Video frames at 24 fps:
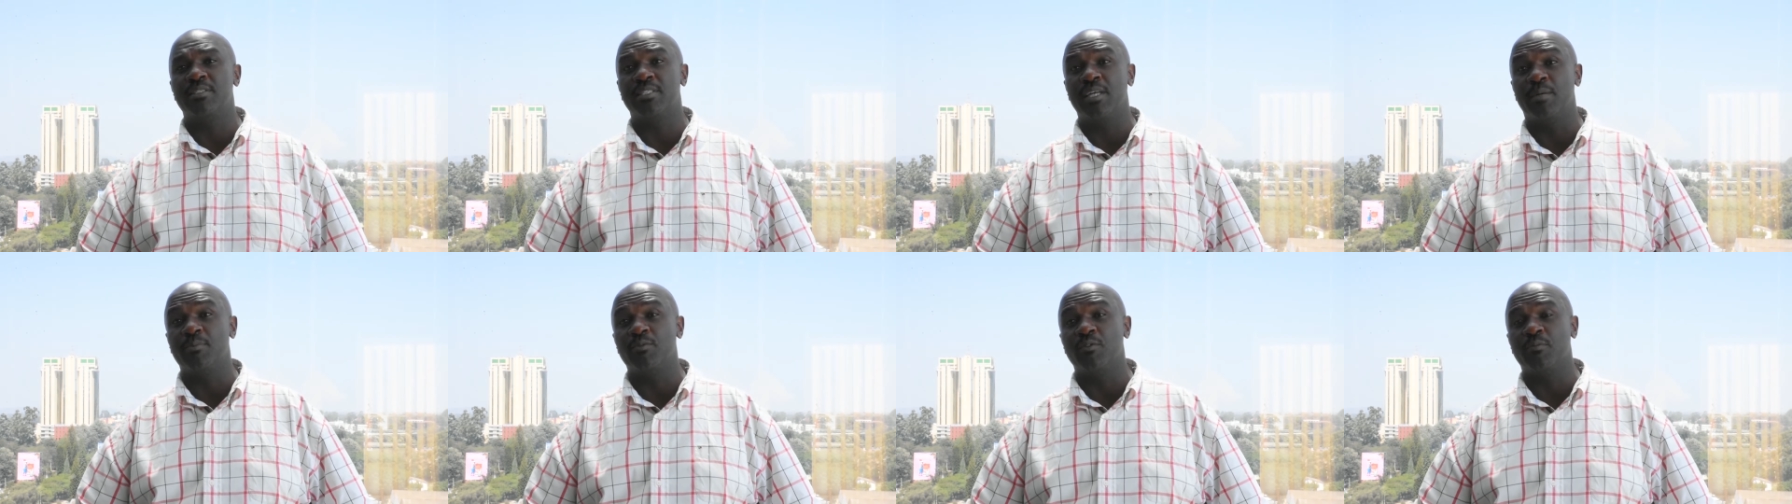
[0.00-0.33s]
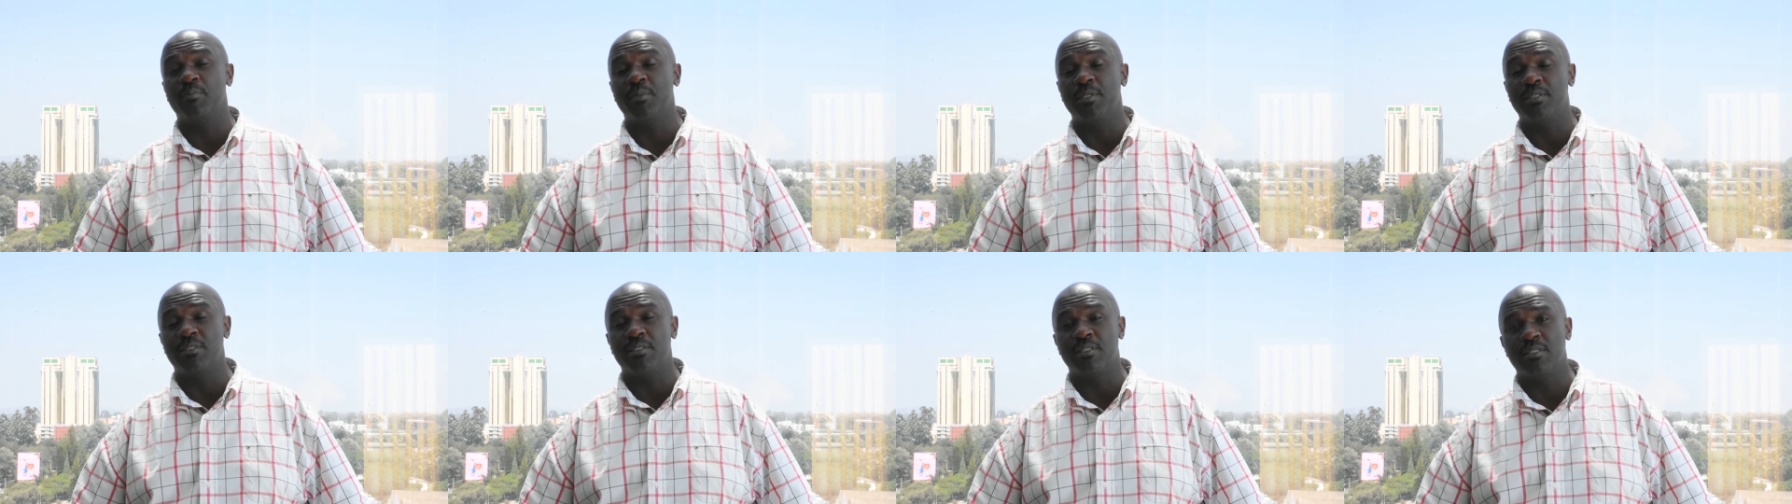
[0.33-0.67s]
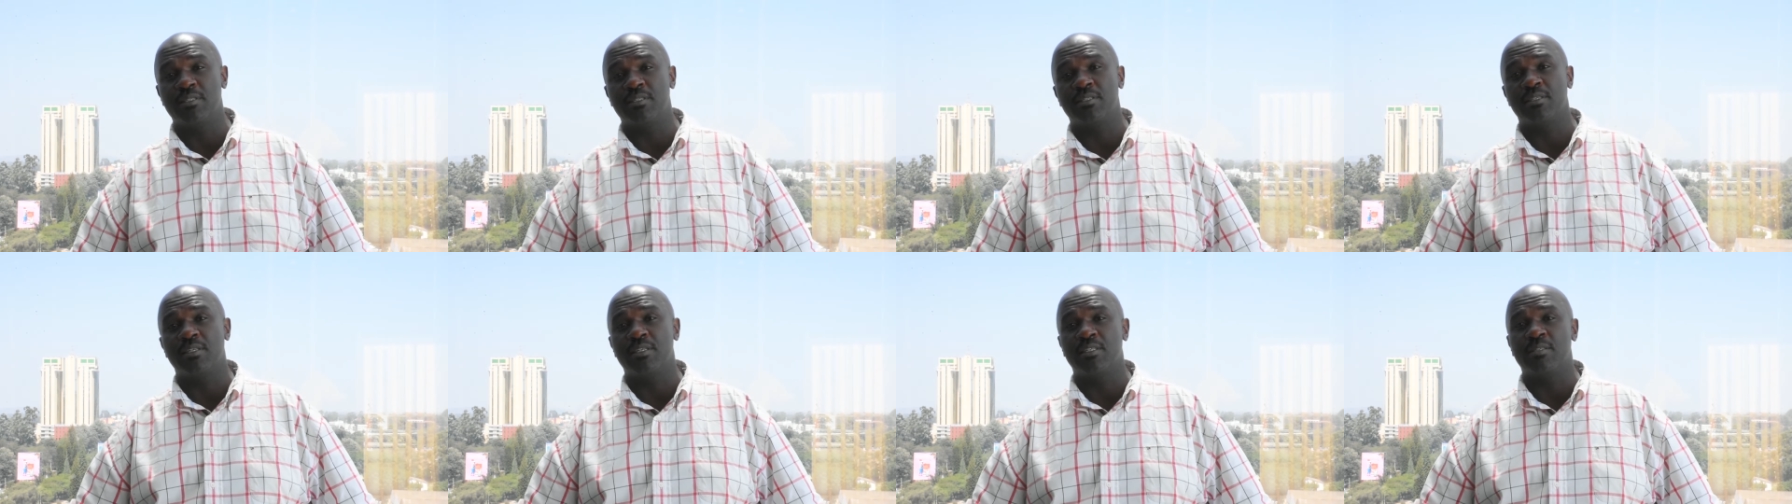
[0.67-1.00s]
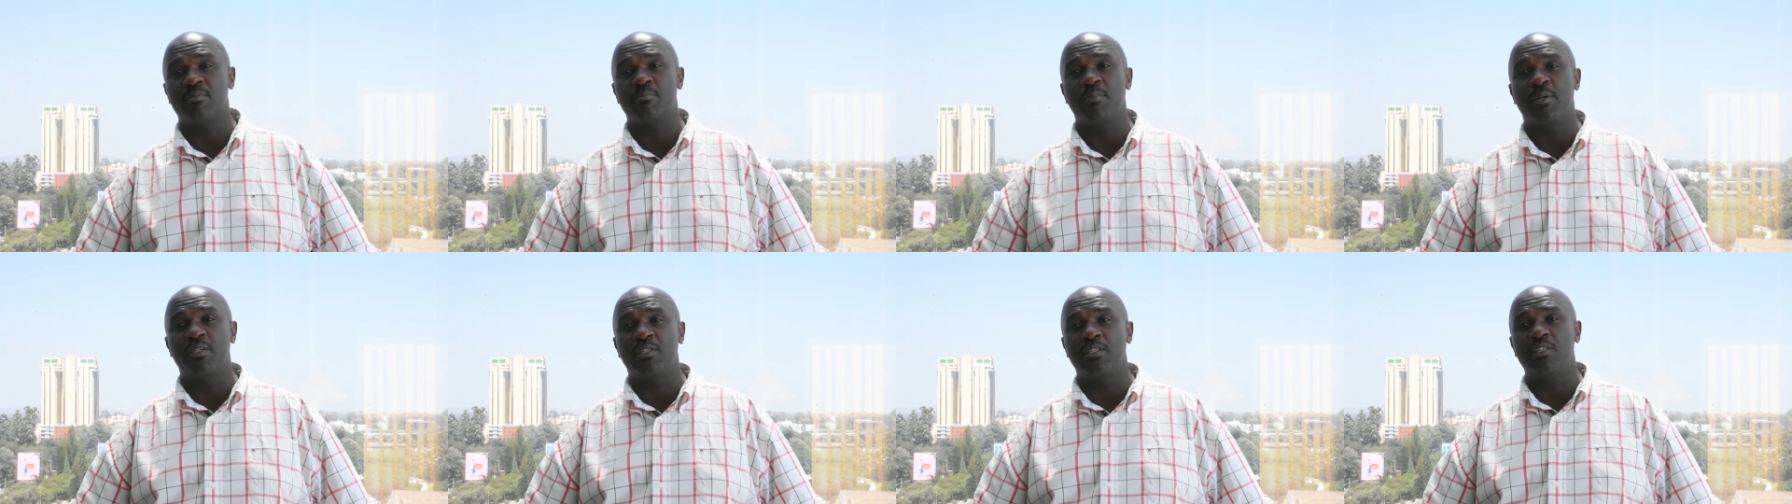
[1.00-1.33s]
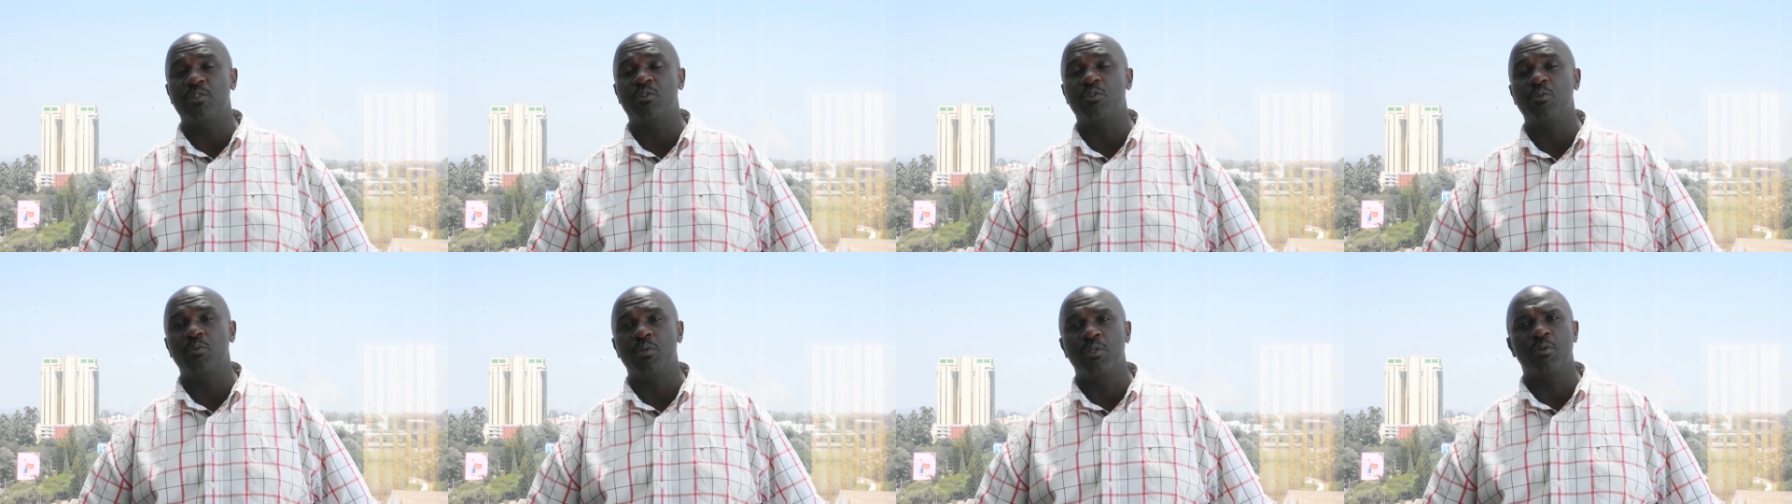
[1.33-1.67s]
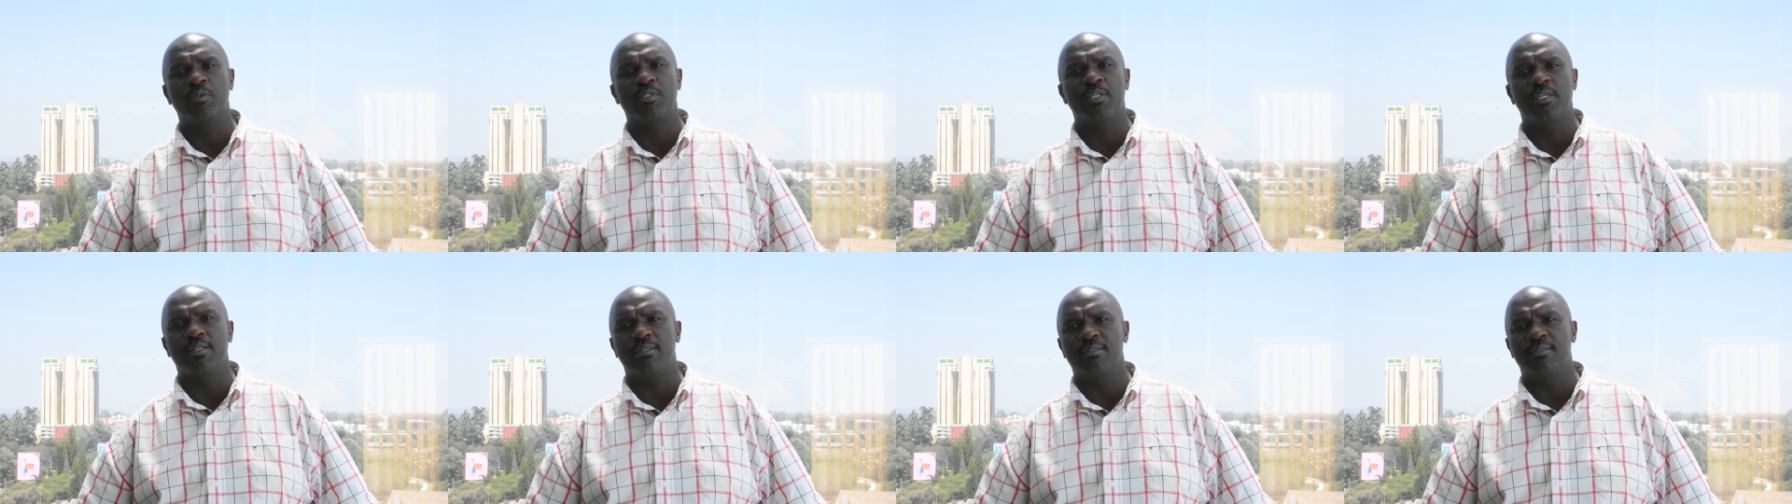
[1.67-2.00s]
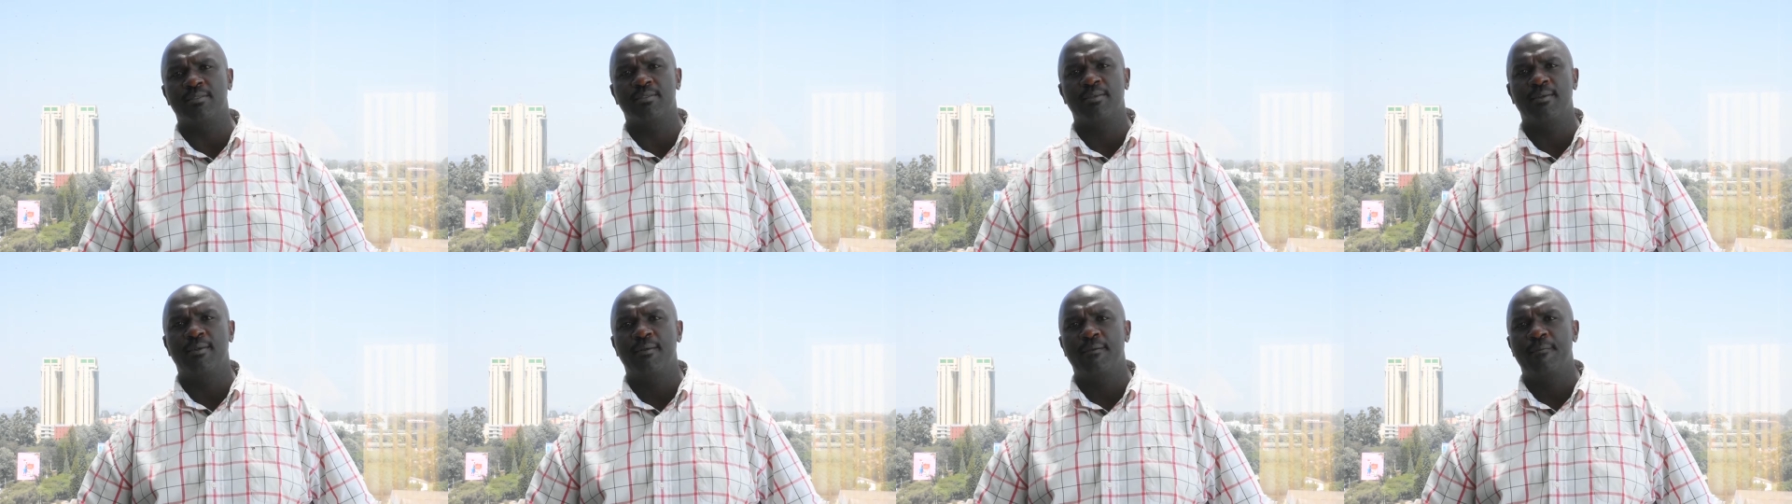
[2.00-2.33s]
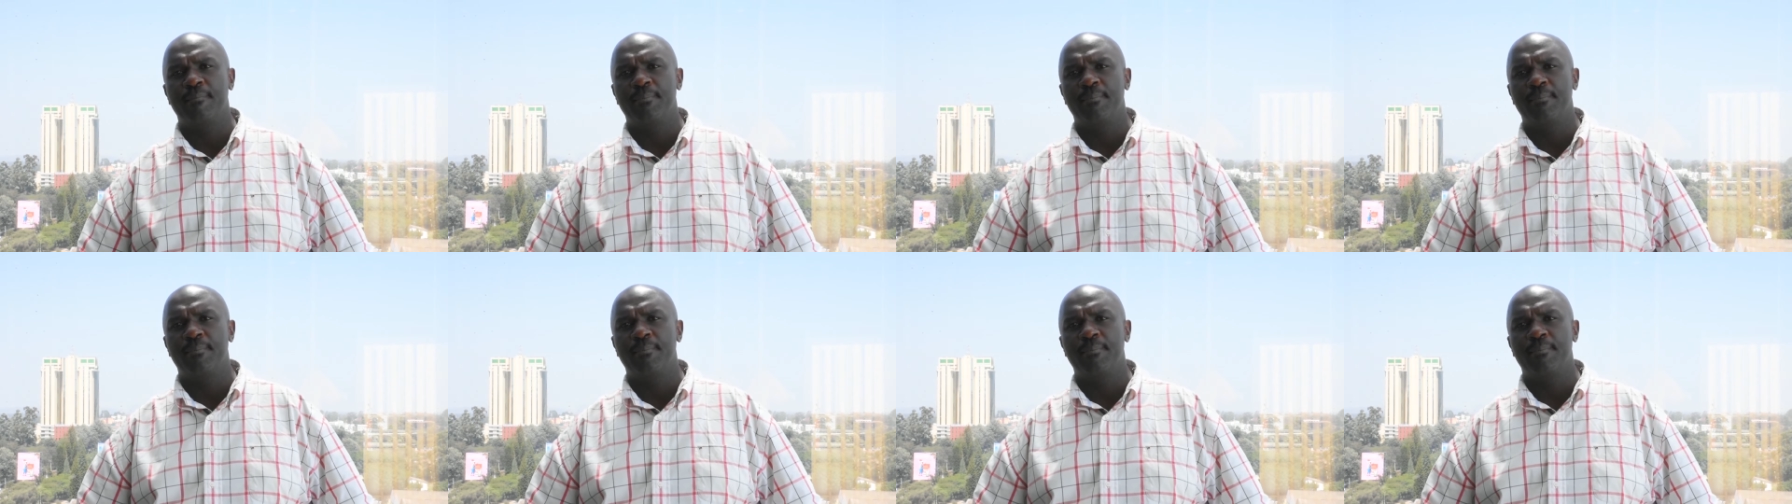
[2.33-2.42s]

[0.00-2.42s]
terms of business, especially for hotels.